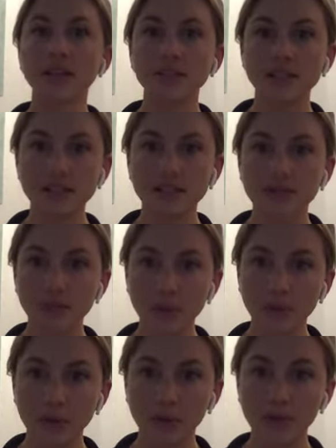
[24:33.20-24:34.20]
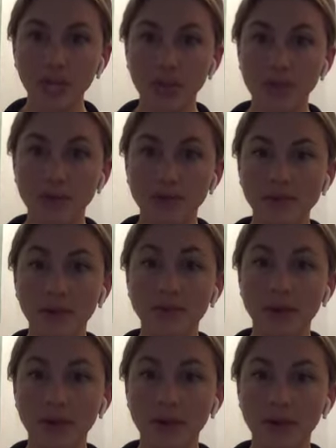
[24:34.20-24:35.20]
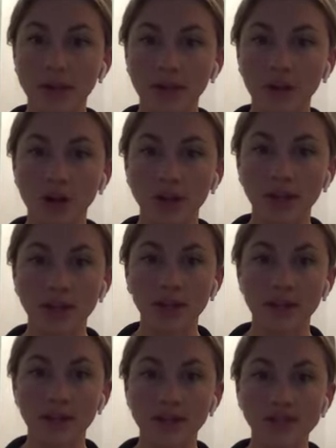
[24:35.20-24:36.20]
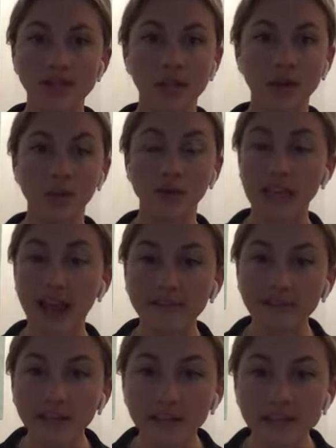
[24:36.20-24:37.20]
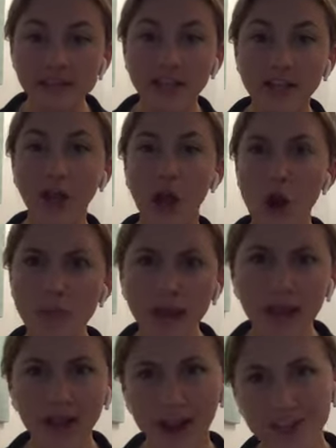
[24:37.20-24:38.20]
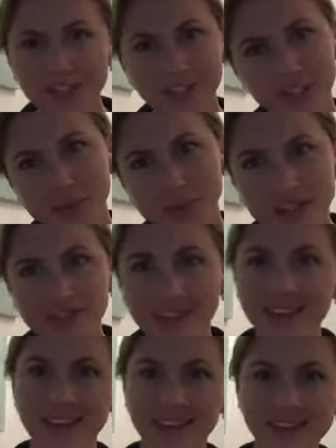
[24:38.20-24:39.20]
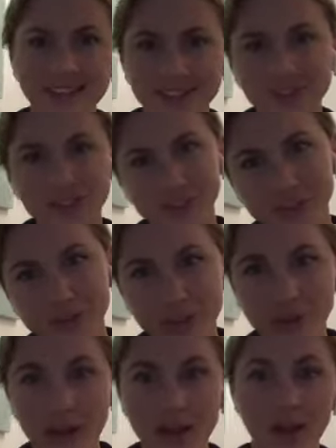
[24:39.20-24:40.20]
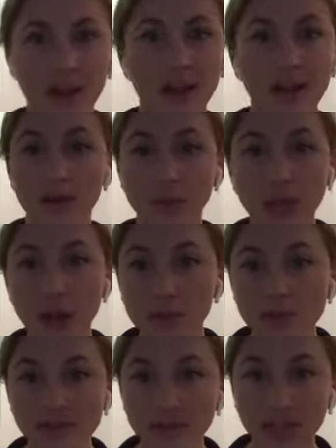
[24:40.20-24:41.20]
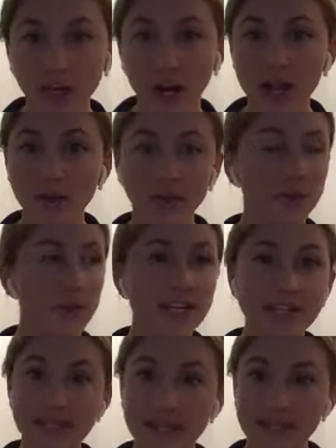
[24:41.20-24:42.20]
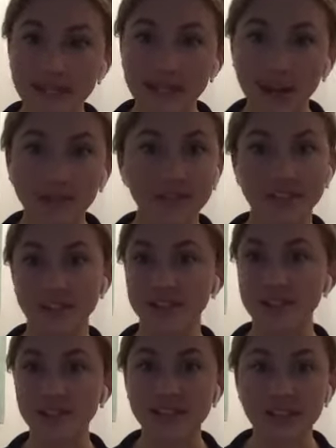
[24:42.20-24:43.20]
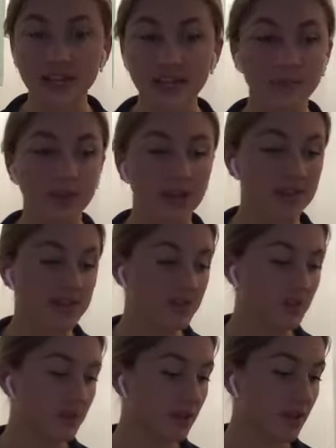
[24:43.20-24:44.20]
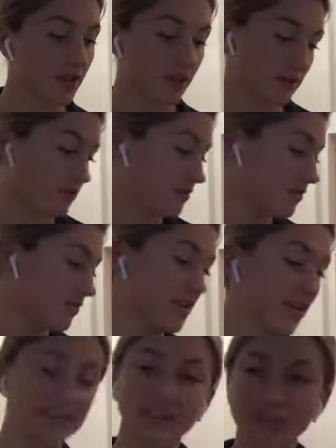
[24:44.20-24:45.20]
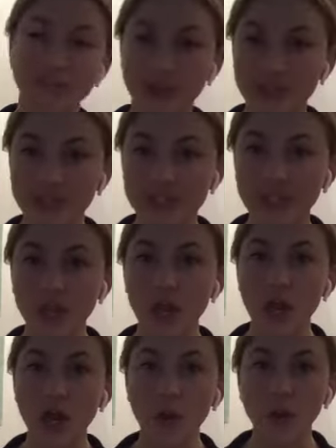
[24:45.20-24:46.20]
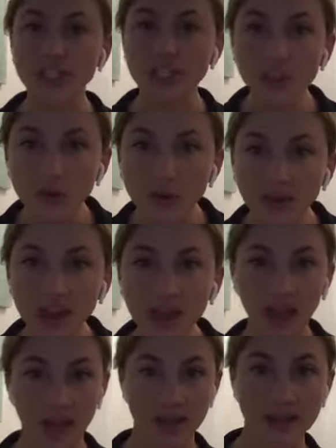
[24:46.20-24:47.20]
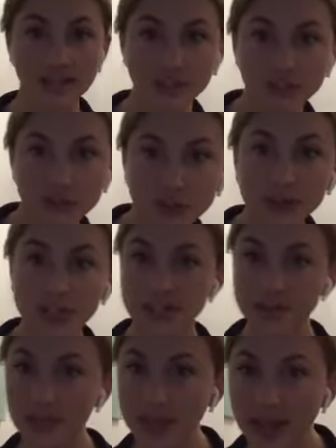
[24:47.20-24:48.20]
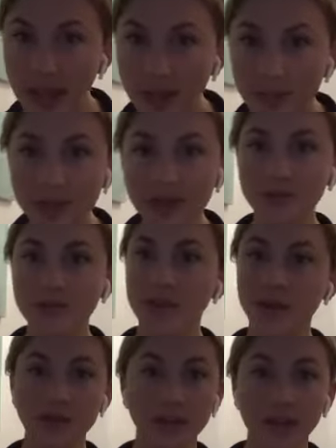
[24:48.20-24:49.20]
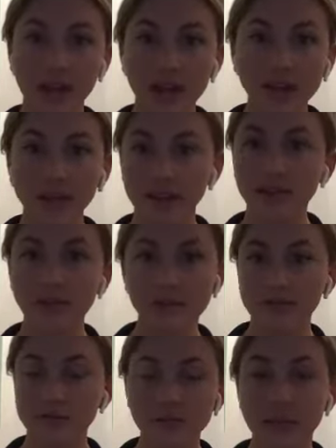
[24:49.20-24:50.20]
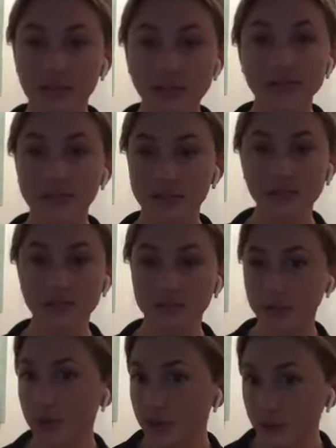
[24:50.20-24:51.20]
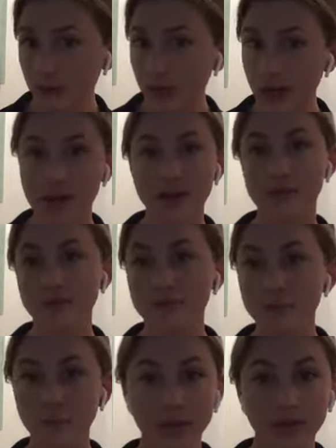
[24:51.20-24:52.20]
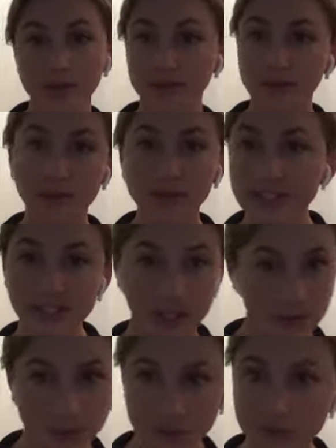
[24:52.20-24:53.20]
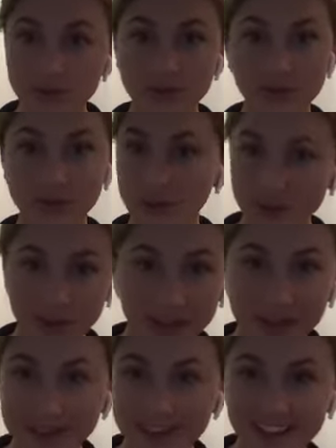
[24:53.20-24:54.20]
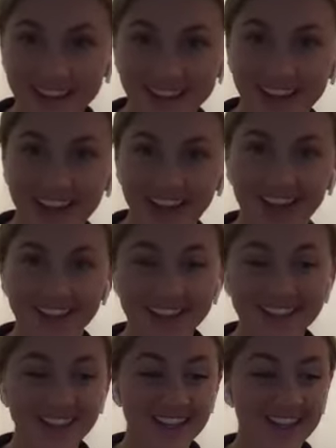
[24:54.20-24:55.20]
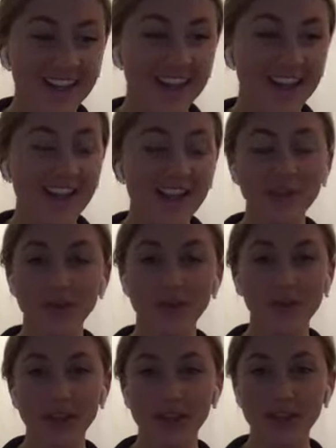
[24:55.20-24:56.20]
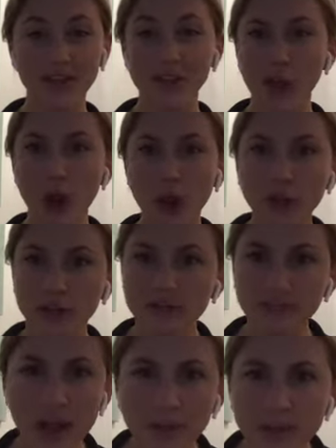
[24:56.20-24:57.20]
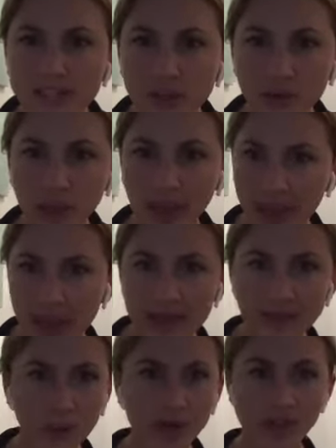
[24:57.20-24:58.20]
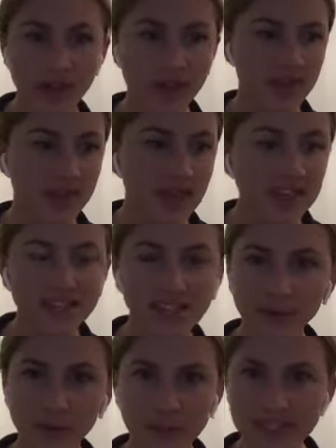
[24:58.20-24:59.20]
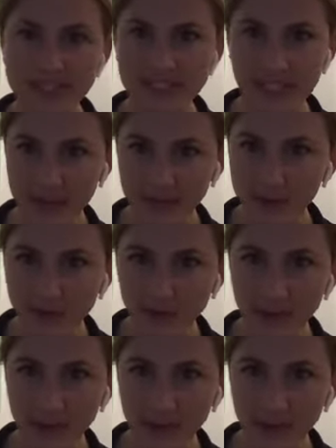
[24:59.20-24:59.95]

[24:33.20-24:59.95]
dozens of people came up to me and my American colleague, and some were laughing, saying like, oh my gosh, can you believe, like, is this true? Like, and we almost felt like crying. We're like, we need to take the day off. This is insane, because they're asking us questions. What do you think? Is it true? Did this really happen? Like, yeah, like, it's true. We read the same news you read. and like, they're like, oh, your family's okay? What do they think? Is everyone safe